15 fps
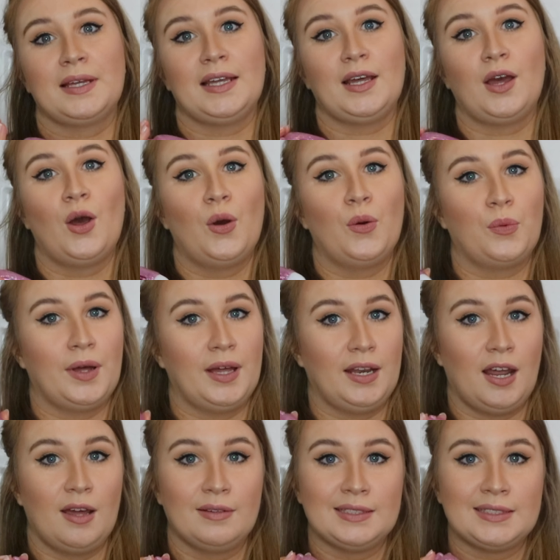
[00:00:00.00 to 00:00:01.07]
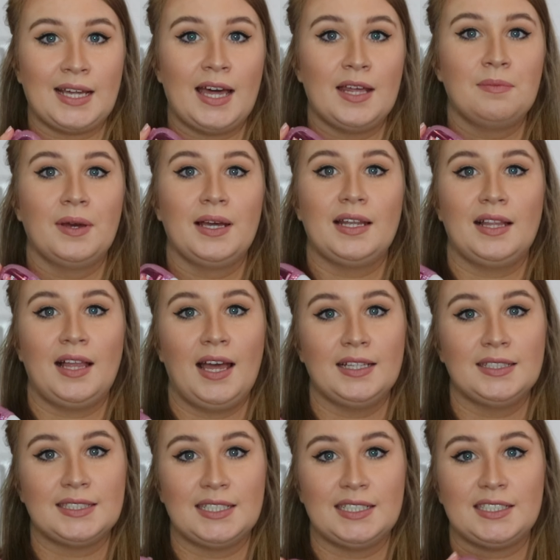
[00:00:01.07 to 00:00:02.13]
me when I was getting my little
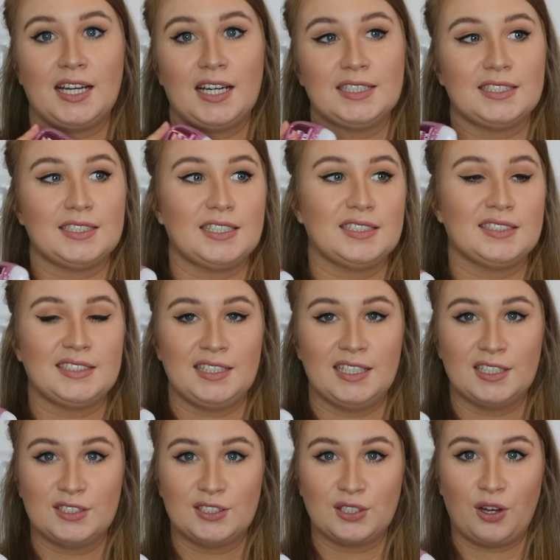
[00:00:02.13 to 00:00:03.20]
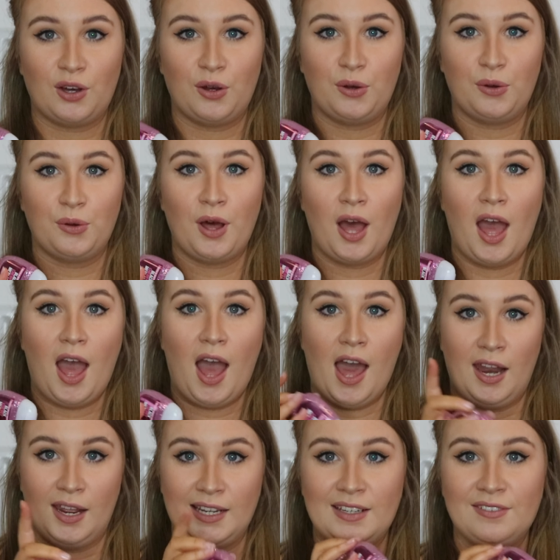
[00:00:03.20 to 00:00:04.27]
hand sanitizers years ago.
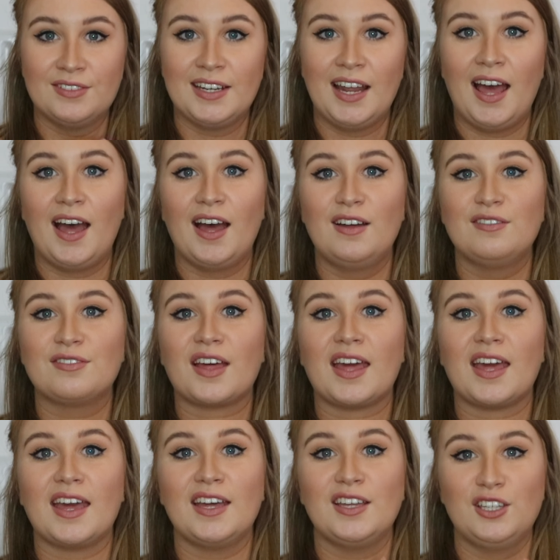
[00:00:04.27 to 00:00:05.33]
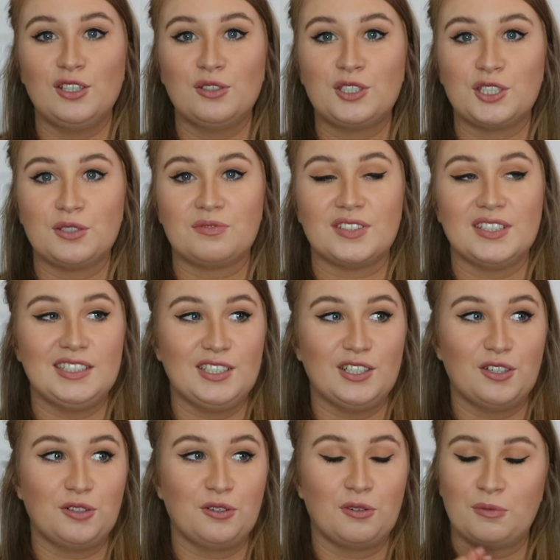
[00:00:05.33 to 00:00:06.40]
I even have a YouTube
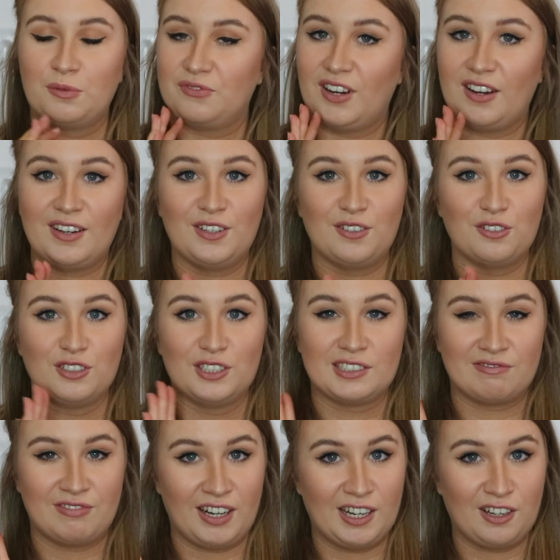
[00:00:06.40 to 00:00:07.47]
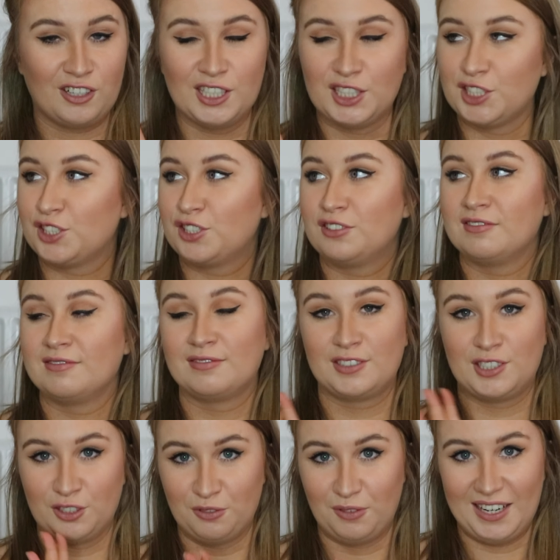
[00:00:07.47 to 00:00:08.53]
video, very old, very cringe,
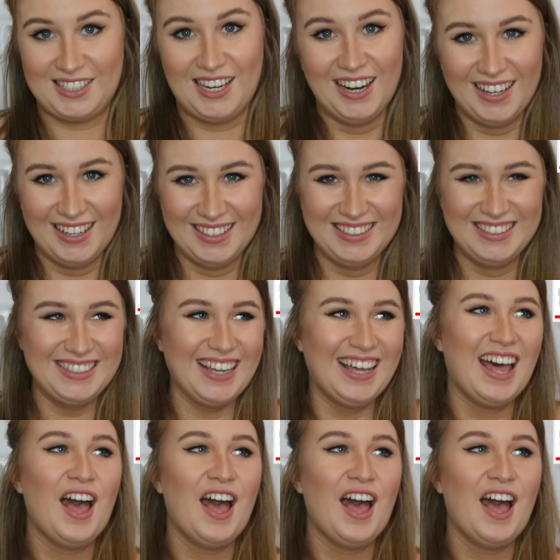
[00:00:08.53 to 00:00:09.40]
don't watch it,